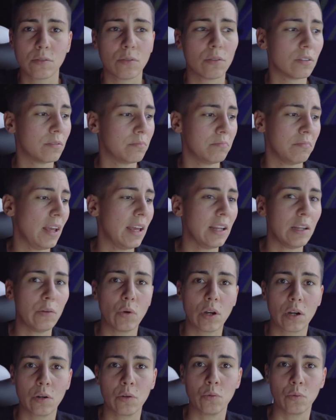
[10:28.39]
or
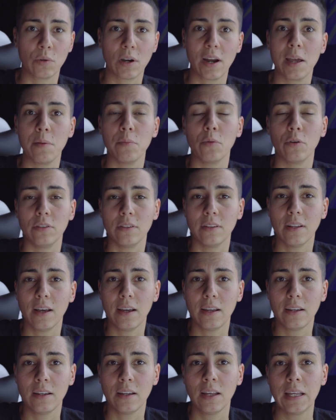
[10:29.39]
anywhere where I am
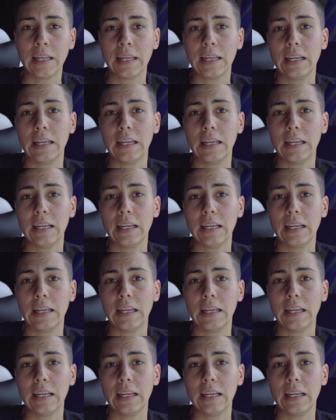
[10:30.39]
online.